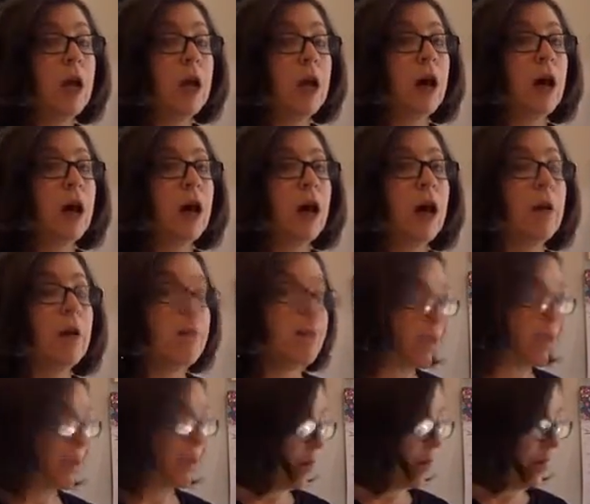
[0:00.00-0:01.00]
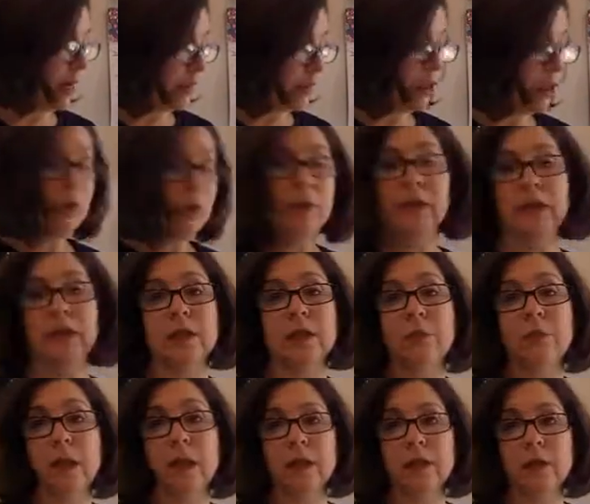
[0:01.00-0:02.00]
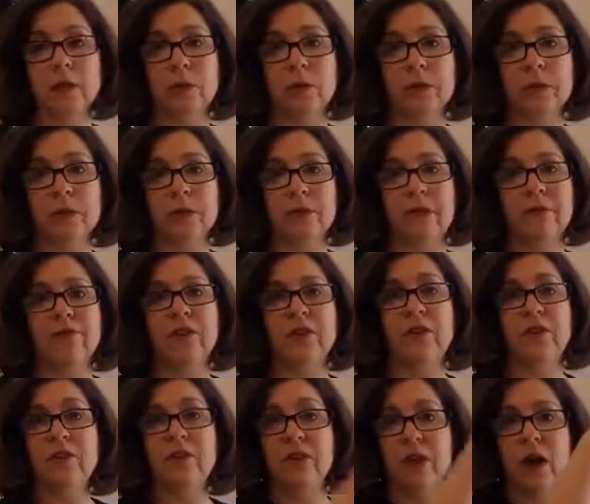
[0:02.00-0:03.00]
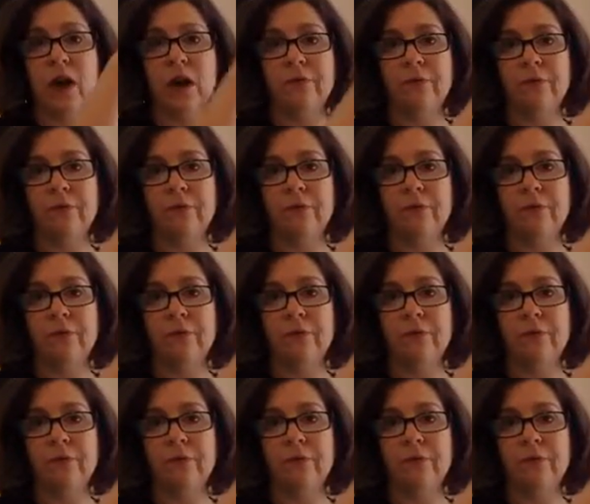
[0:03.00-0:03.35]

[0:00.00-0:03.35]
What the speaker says: But what I do with these plastic ones is I fill a